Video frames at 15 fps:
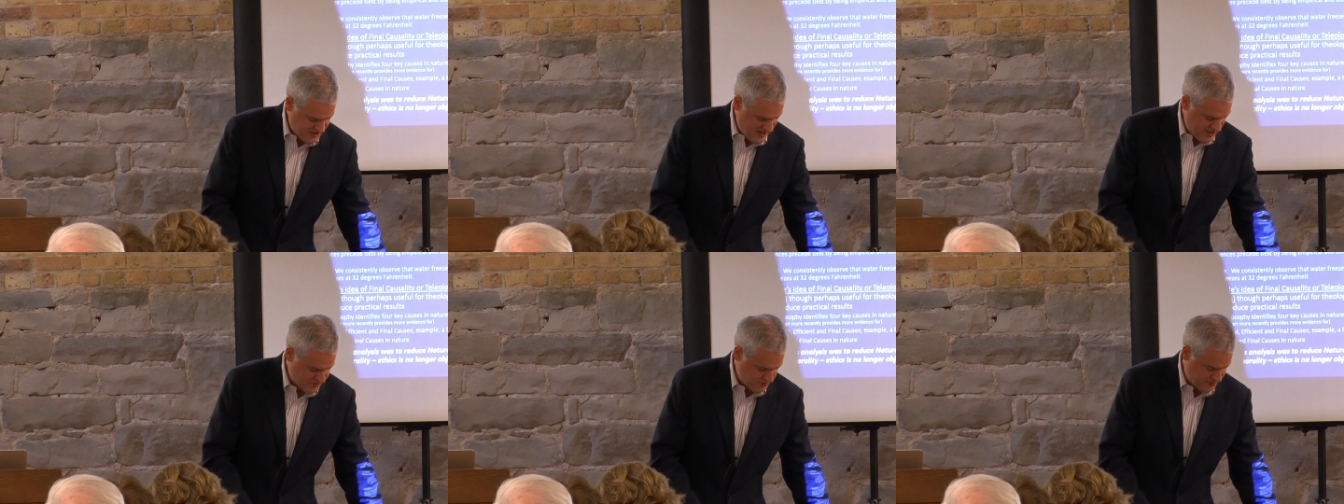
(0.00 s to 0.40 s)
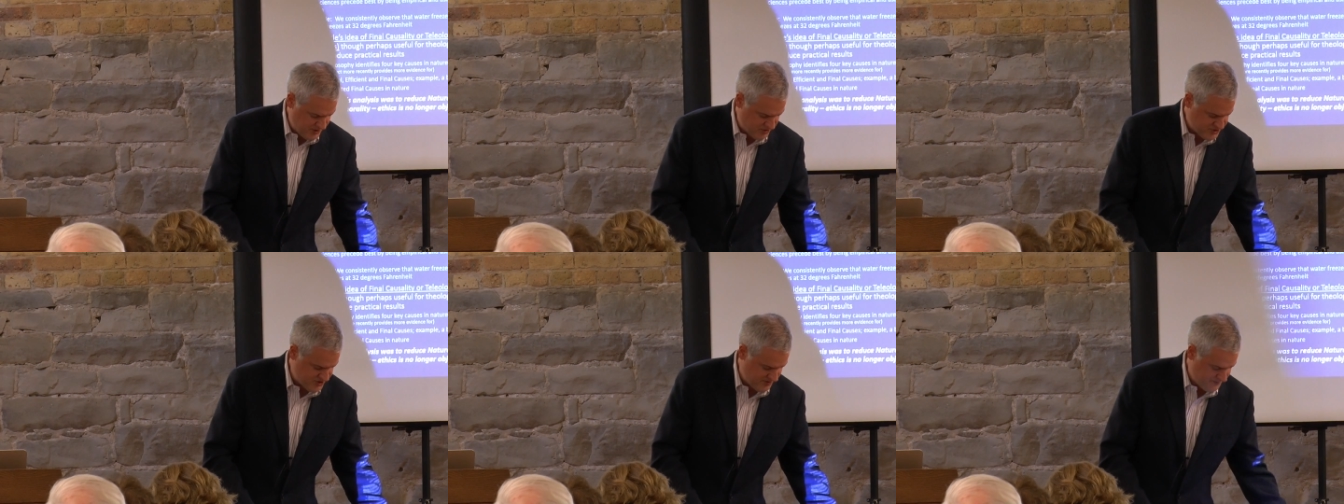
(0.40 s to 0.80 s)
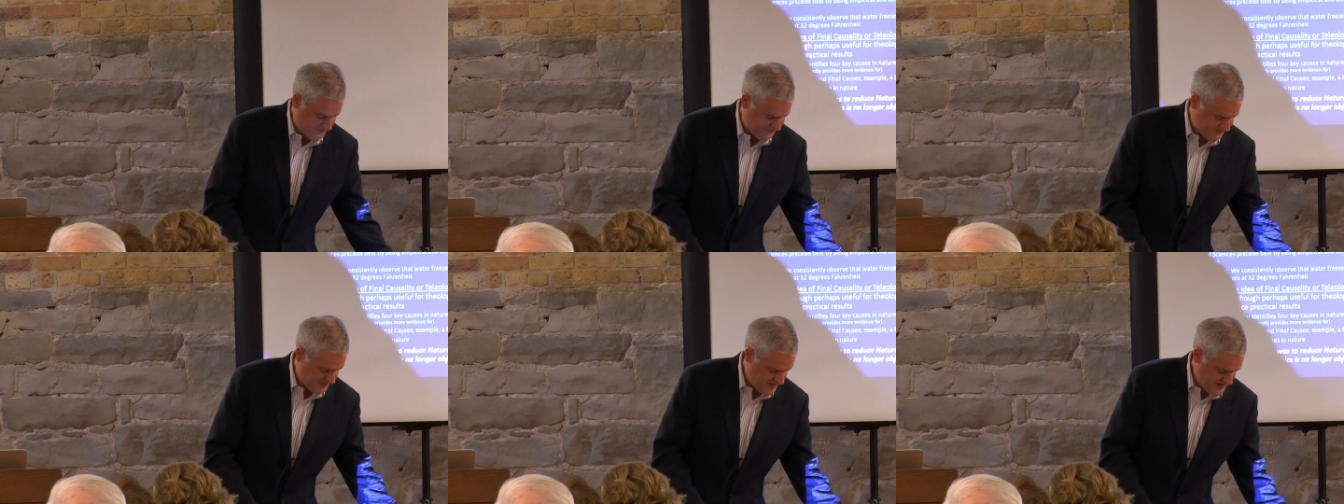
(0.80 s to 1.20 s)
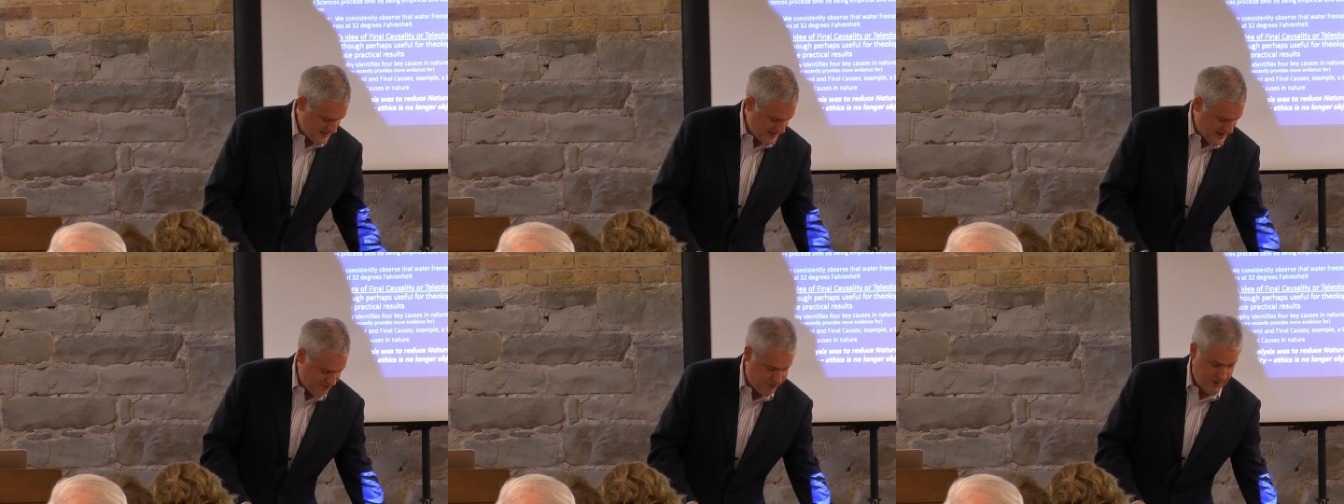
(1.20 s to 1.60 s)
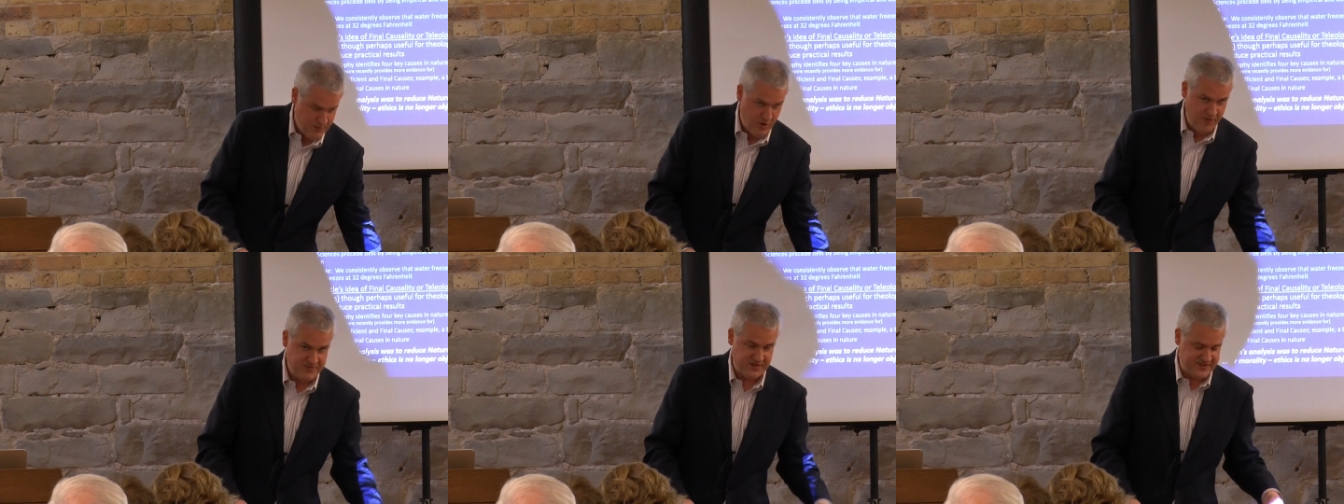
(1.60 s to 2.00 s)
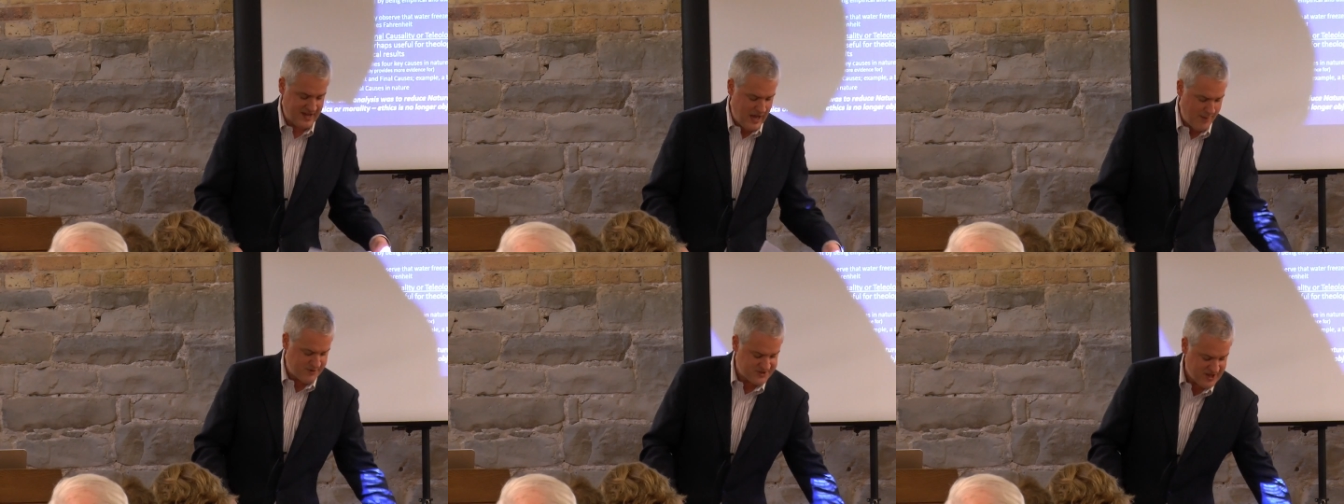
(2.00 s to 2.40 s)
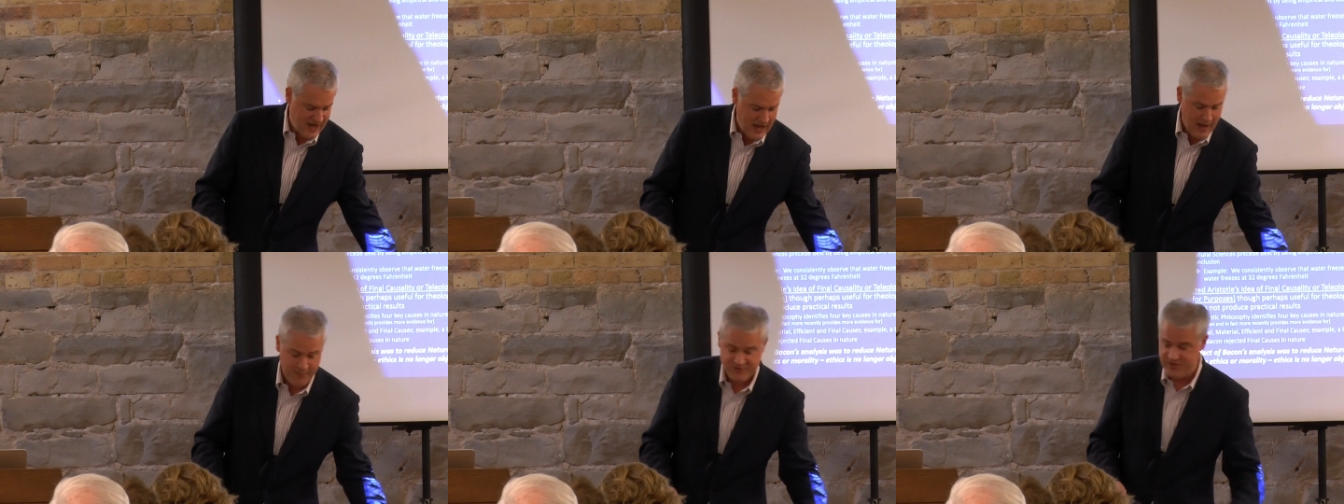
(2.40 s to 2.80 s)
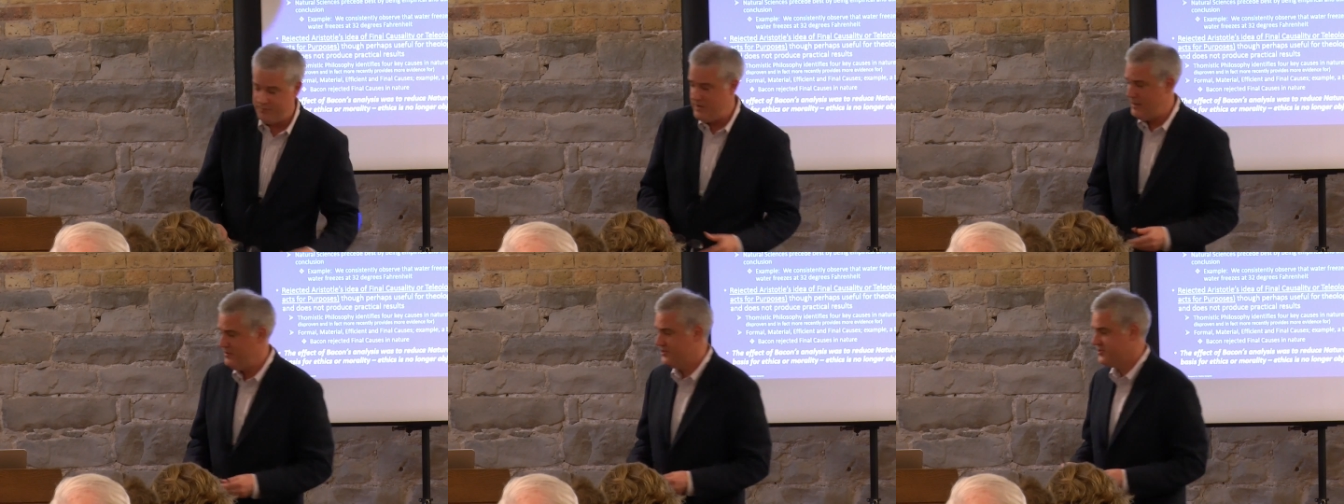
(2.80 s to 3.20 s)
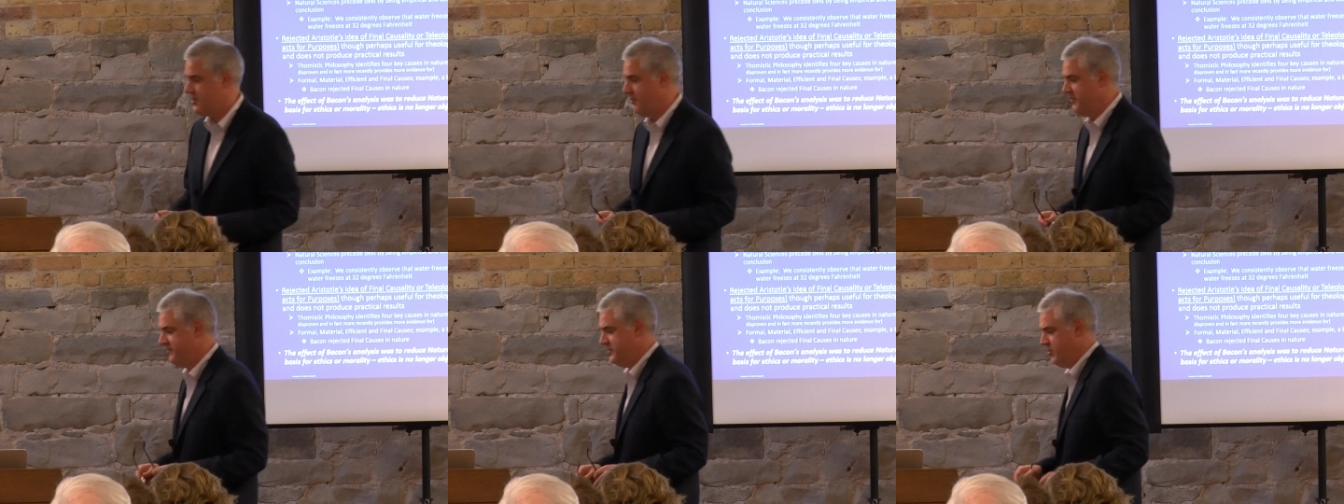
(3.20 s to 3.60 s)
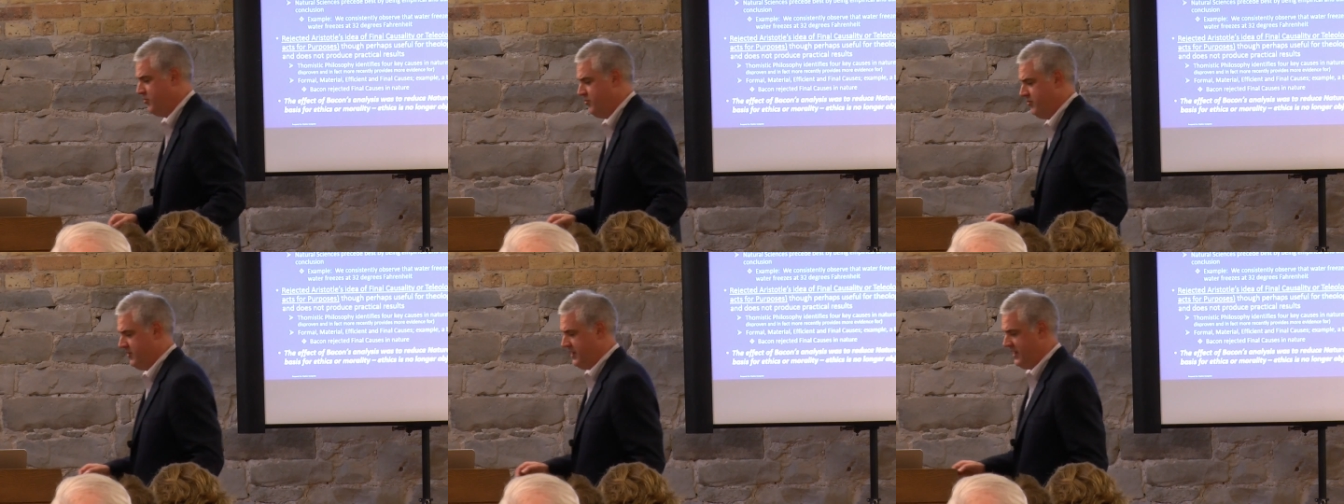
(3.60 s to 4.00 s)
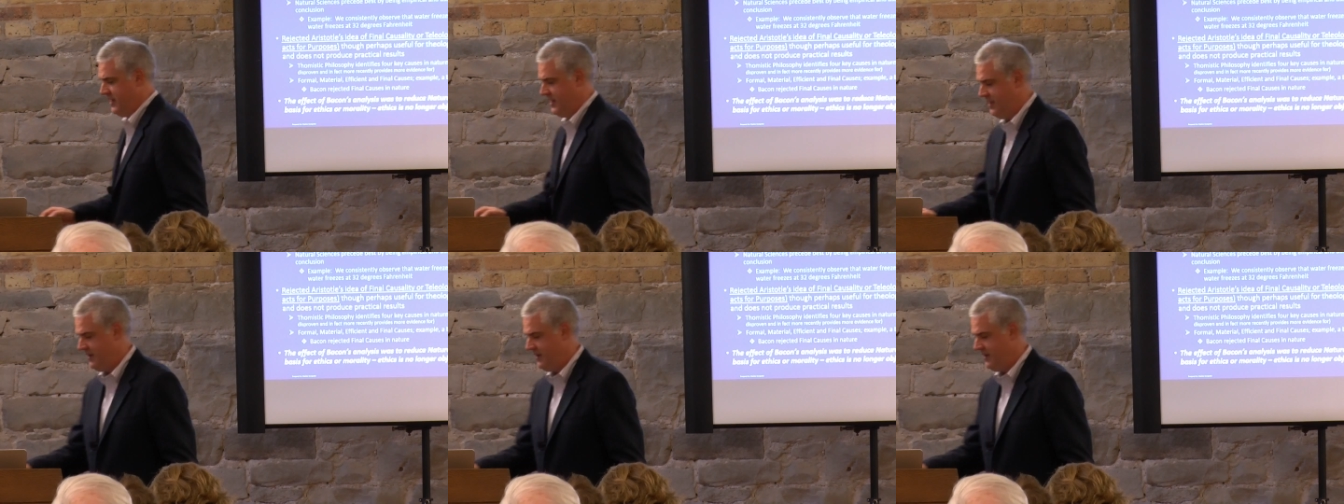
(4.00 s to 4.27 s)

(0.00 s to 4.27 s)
contribution. If we move to Thomas Hobbes, and maybe some of you